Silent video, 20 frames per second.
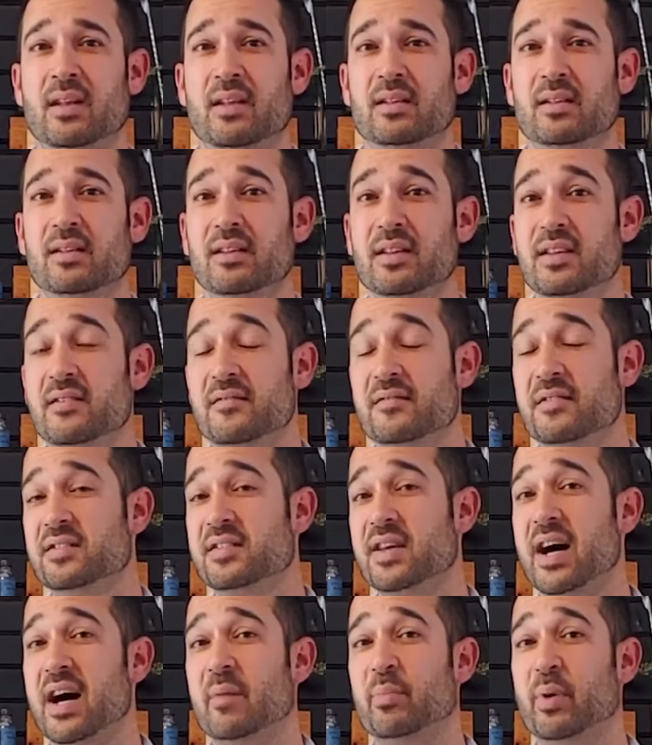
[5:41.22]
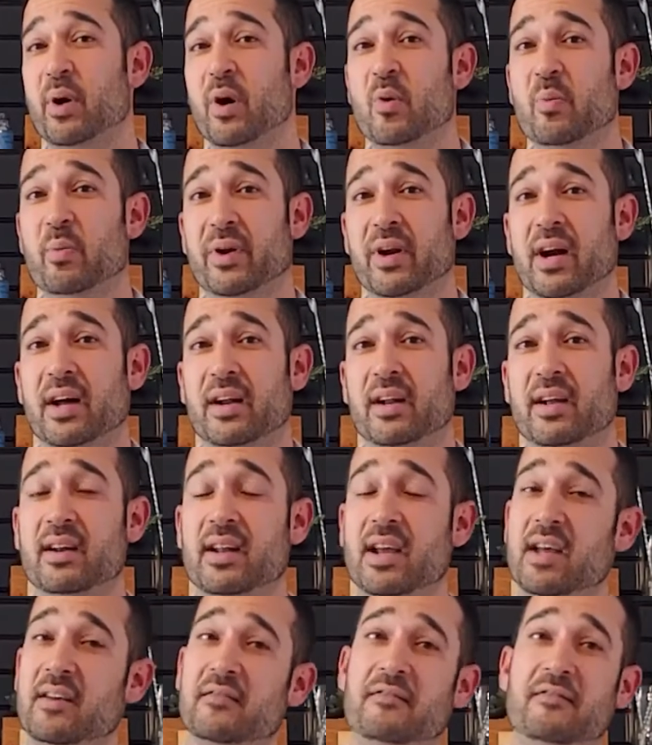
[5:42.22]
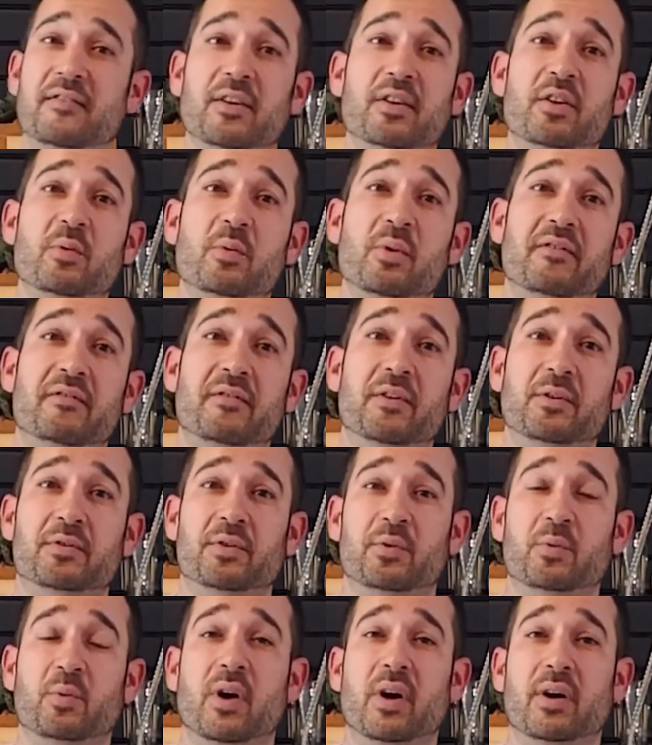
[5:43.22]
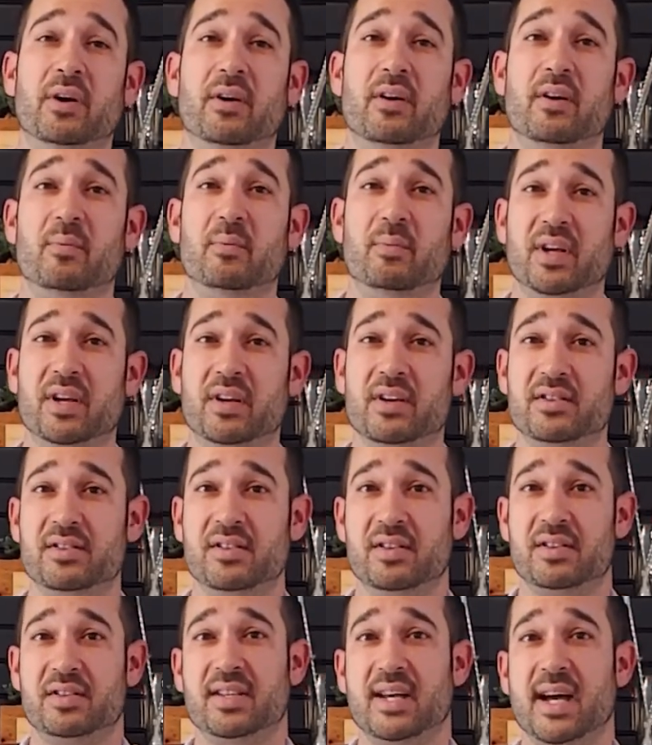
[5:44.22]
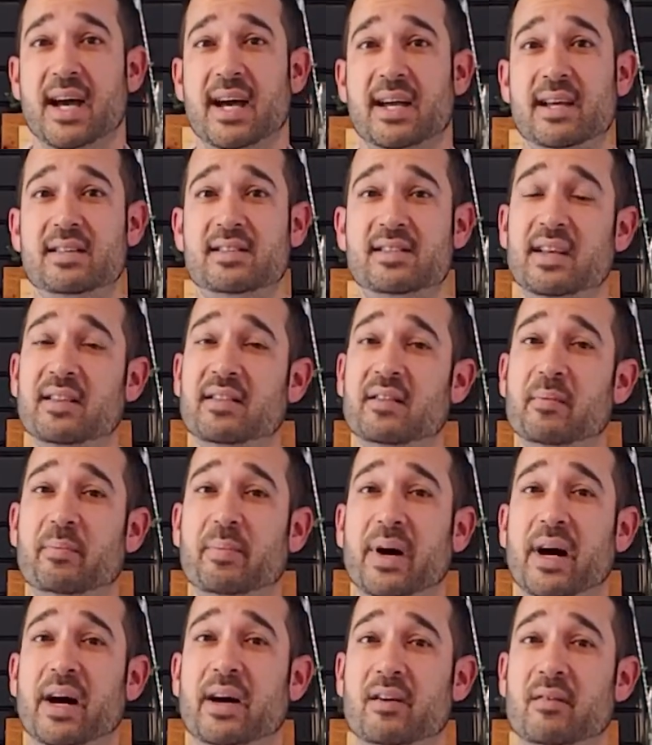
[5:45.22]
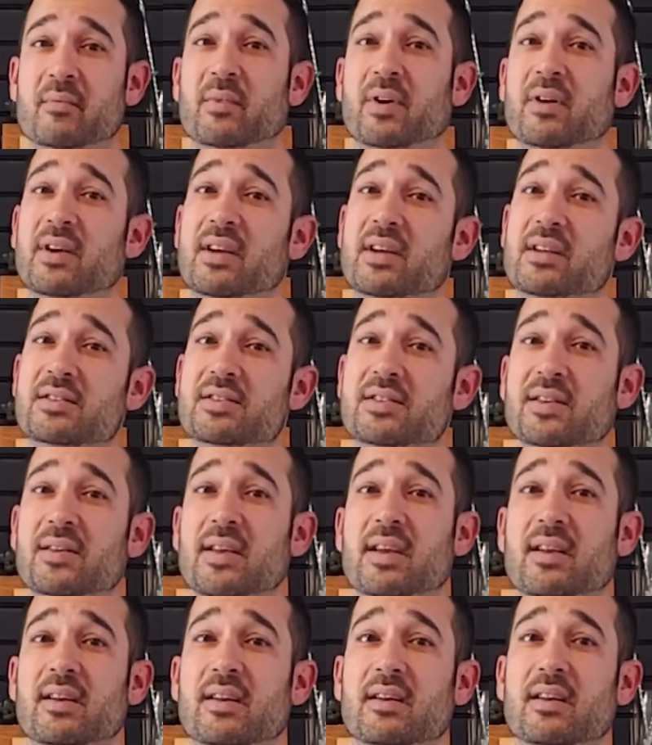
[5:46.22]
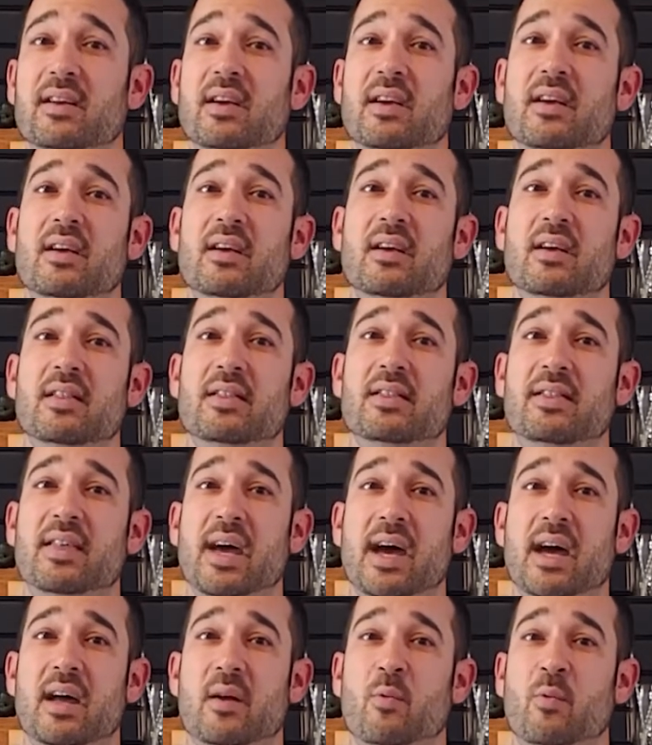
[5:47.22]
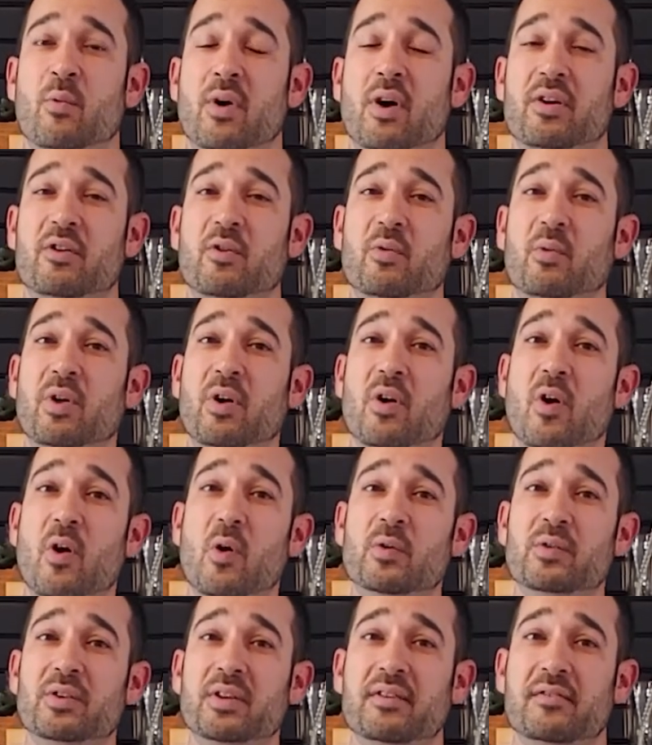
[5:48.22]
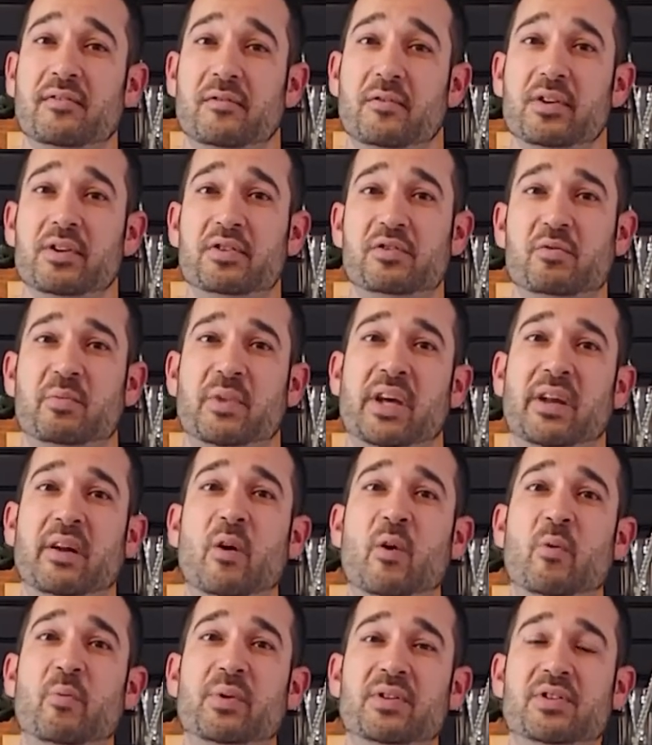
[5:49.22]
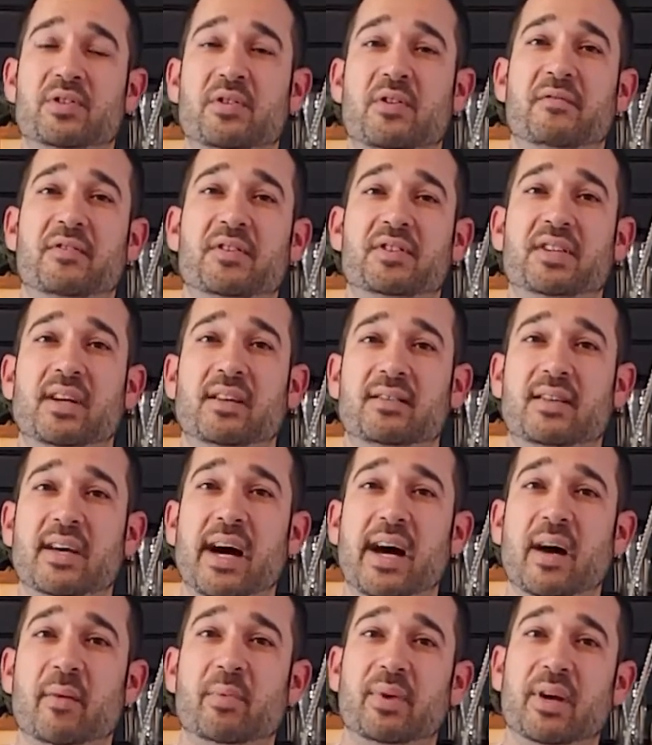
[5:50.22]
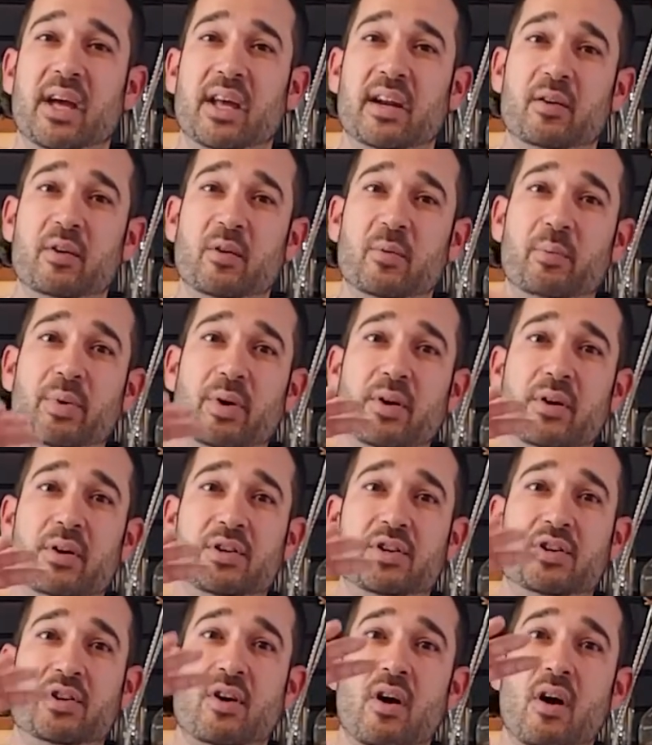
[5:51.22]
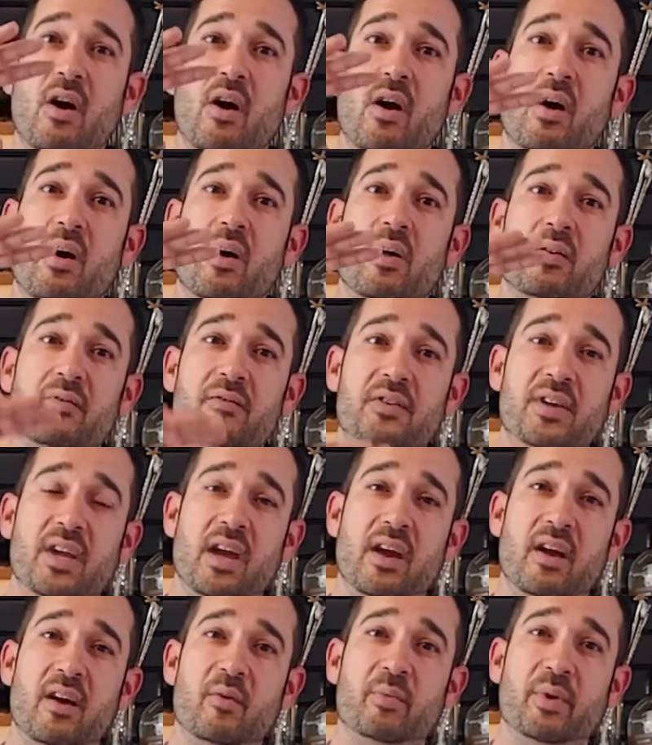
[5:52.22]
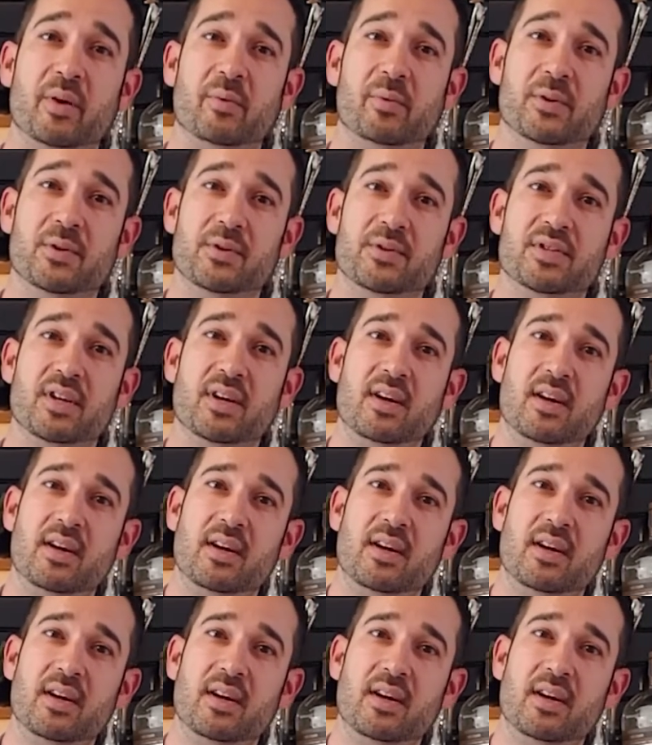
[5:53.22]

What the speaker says: Leave the top open on it and fill it with filtered water. Because the sides and the bottom are insulated, that water will only freeze from that open surface on top, and it'll push all of the air bubbles